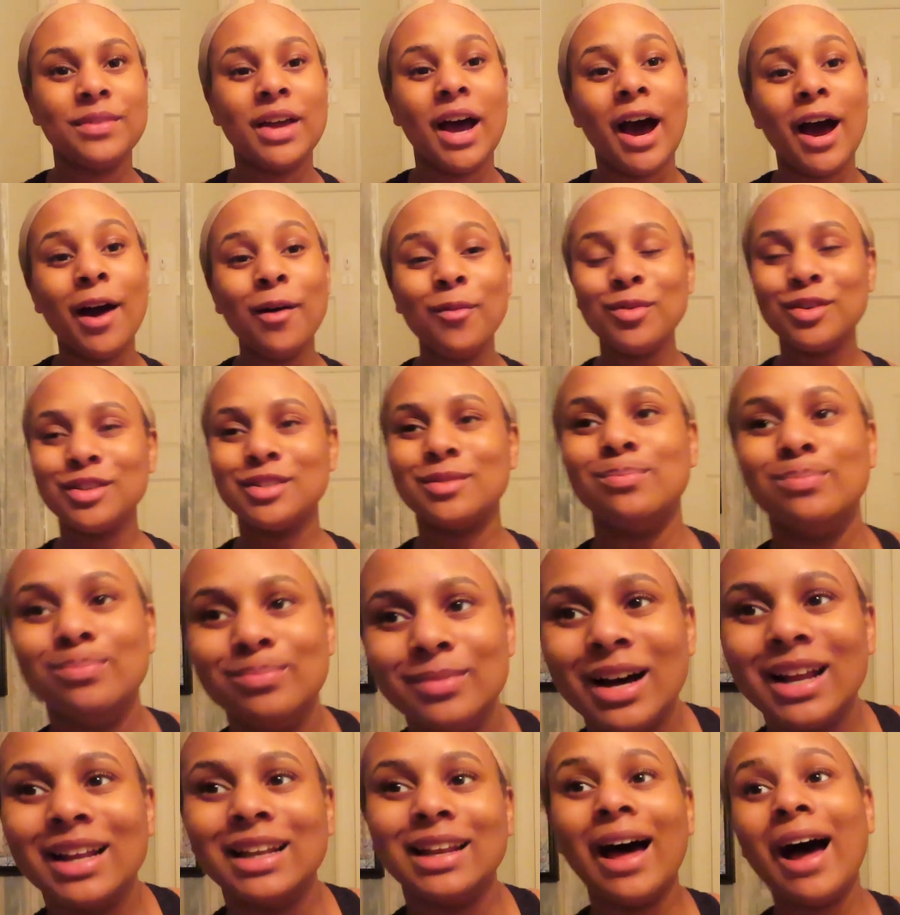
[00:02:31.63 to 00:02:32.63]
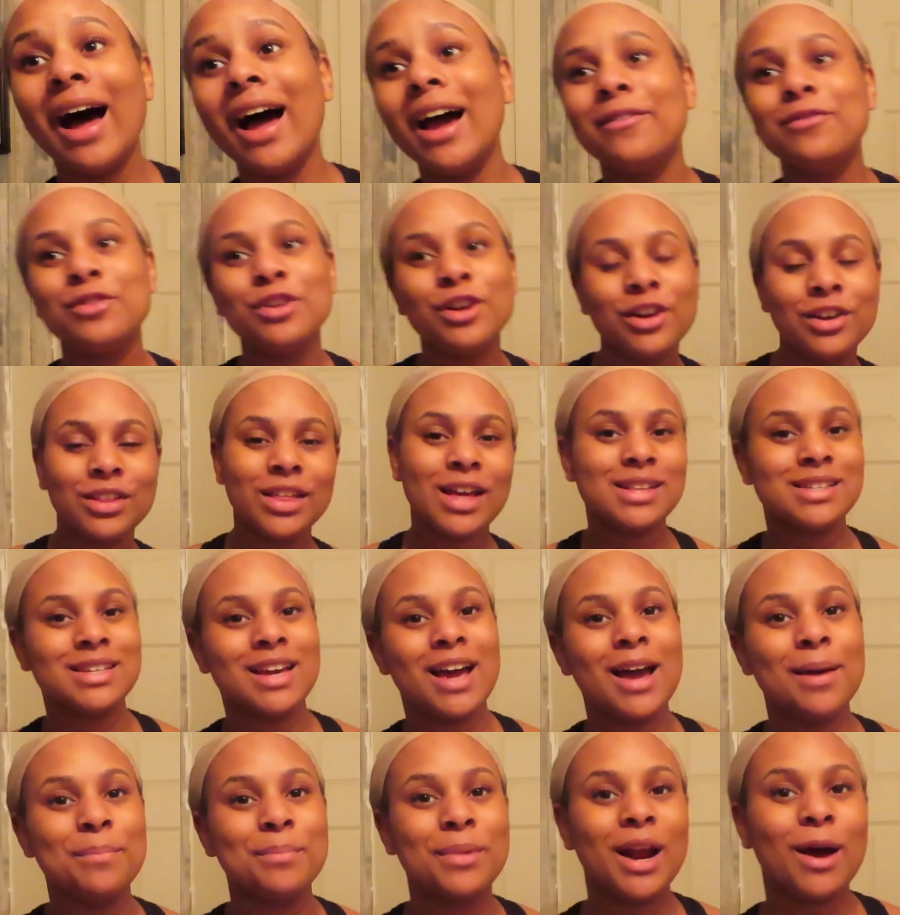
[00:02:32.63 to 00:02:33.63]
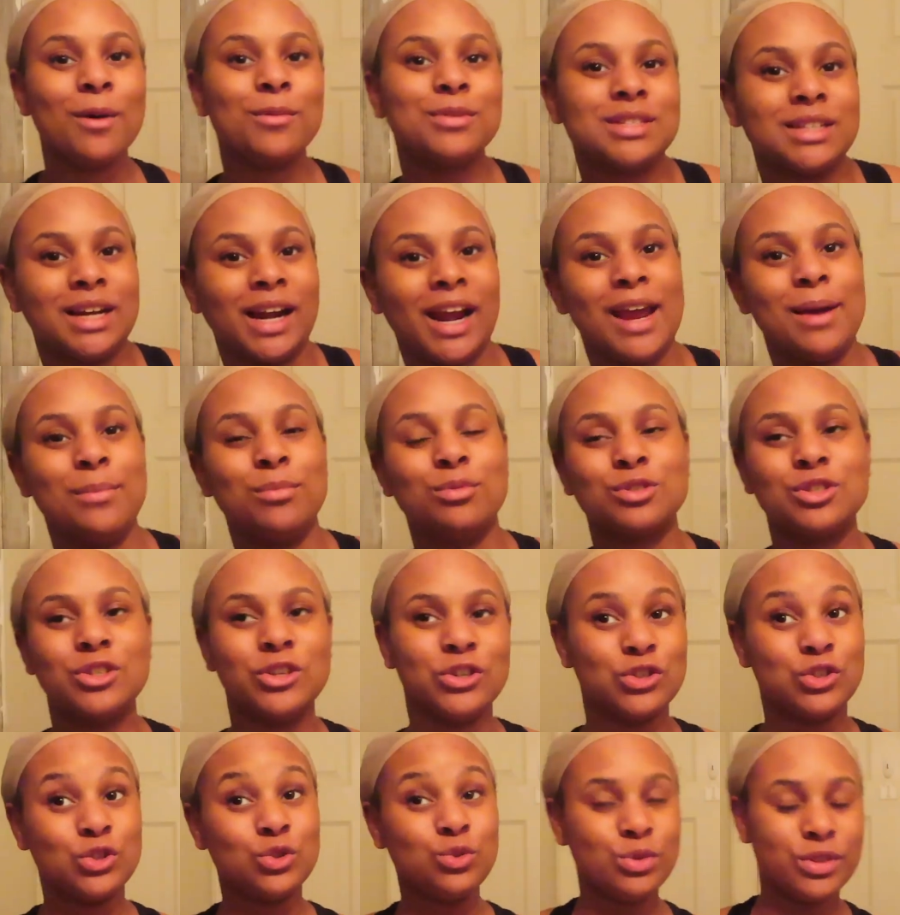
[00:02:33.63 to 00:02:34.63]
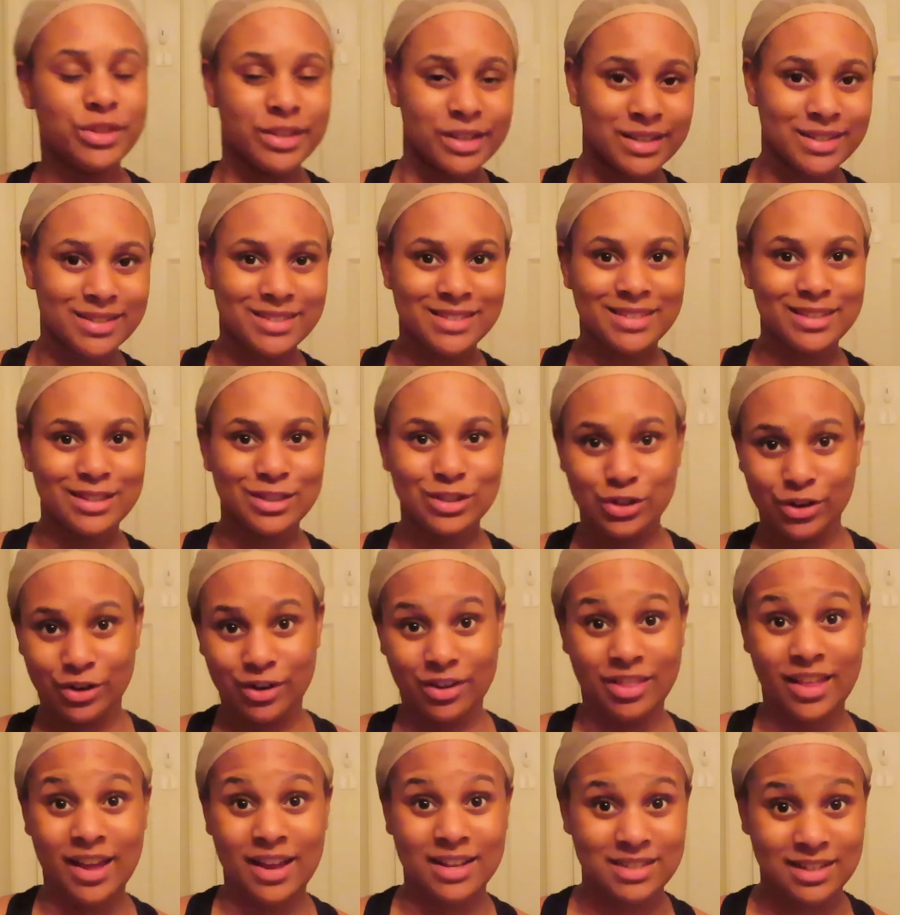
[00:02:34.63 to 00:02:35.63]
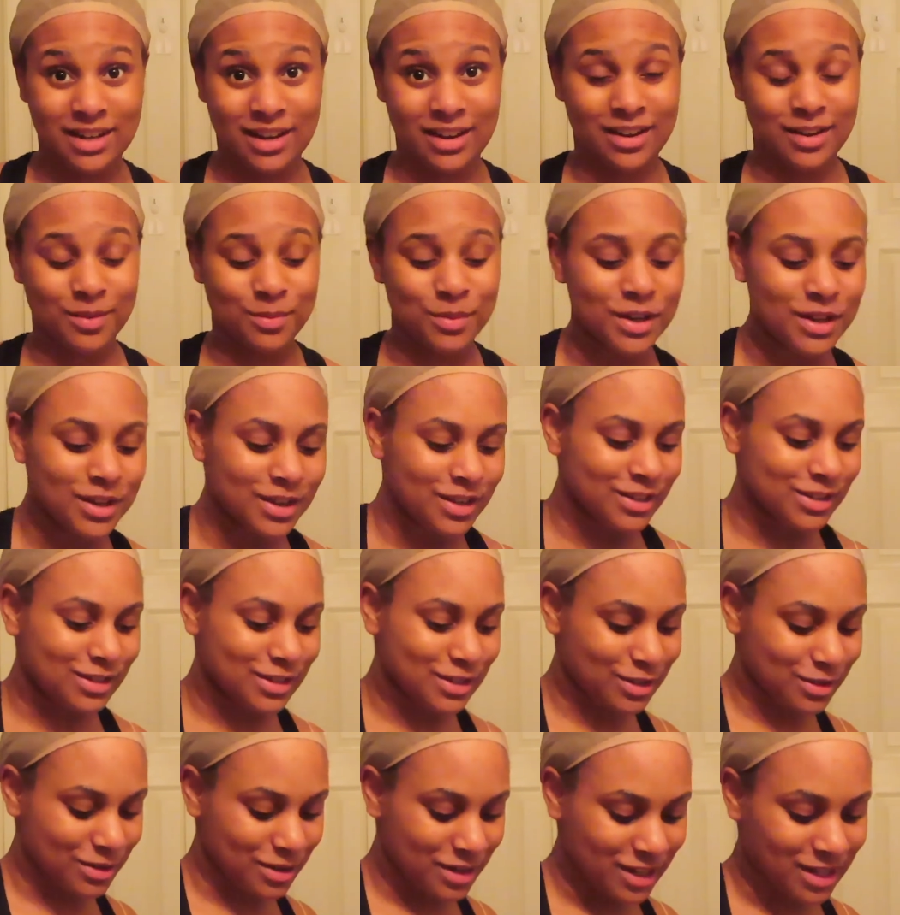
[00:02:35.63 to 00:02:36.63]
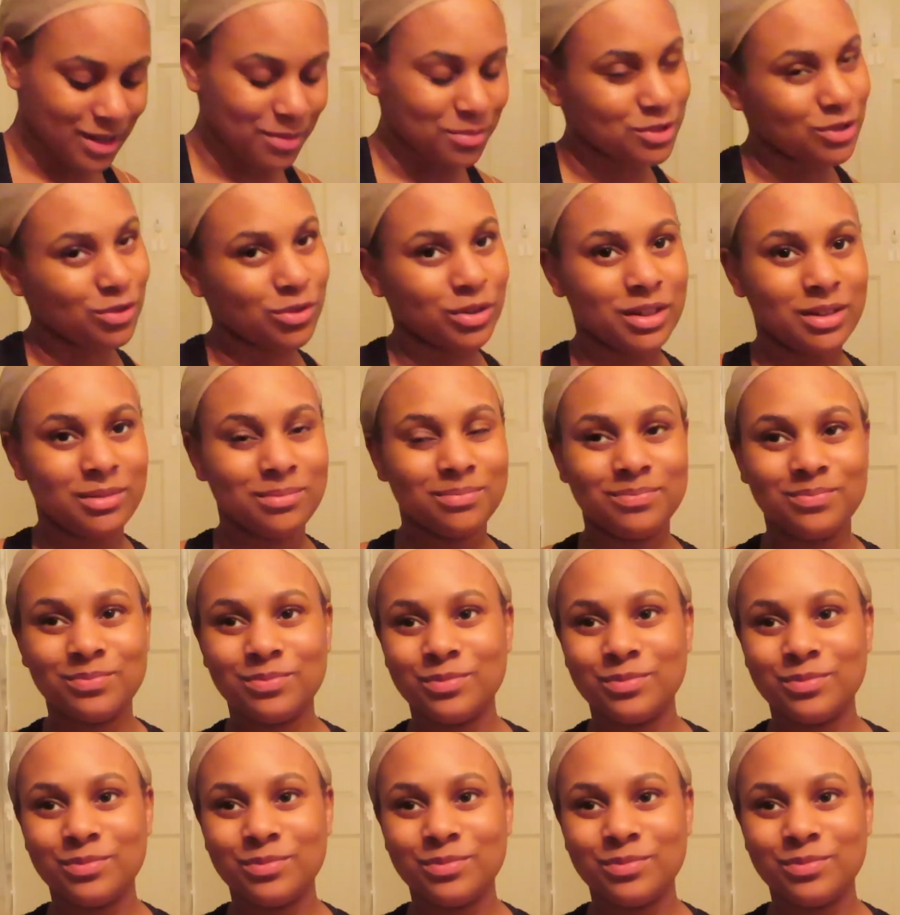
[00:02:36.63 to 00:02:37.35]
I was alive during that time, but I wasn't able to do this during that time because I was only